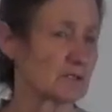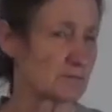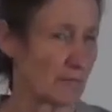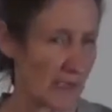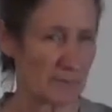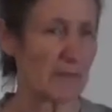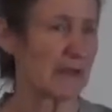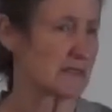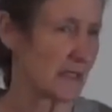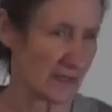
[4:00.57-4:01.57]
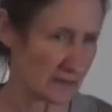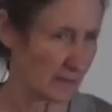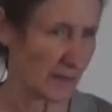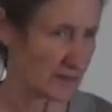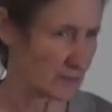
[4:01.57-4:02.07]
will, may, may take
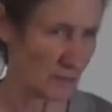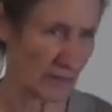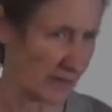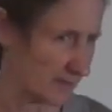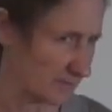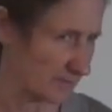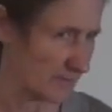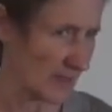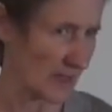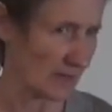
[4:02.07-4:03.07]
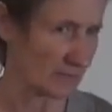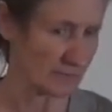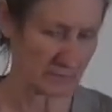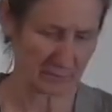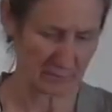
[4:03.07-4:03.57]
the pus away
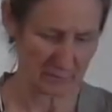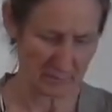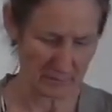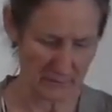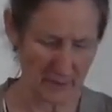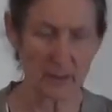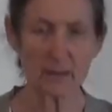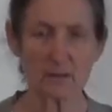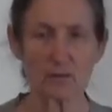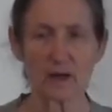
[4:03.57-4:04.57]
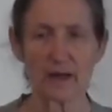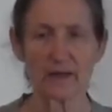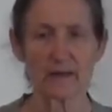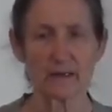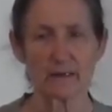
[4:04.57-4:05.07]
um, either
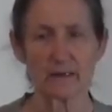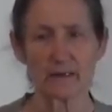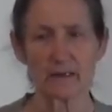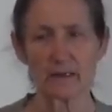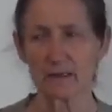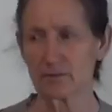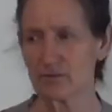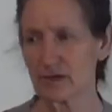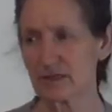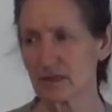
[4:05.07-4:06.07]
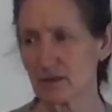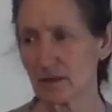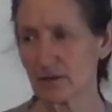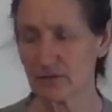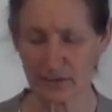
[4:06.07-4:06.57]
way, it brings a
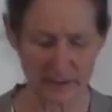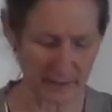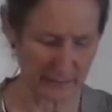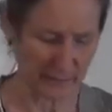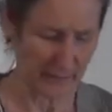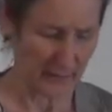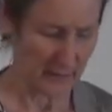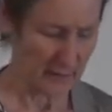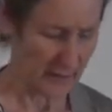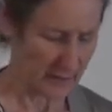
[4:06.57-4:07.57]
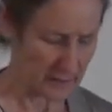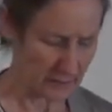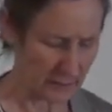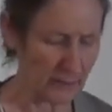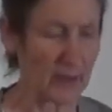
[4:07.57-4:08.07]
lot of relief. Now,
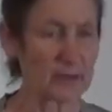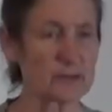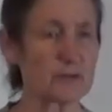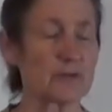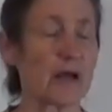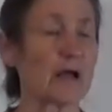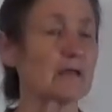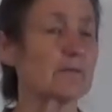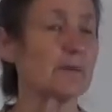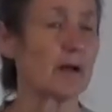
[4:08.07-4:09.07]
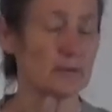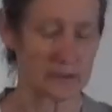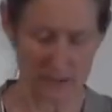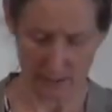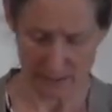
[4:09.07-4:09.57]
you might do an onion poultice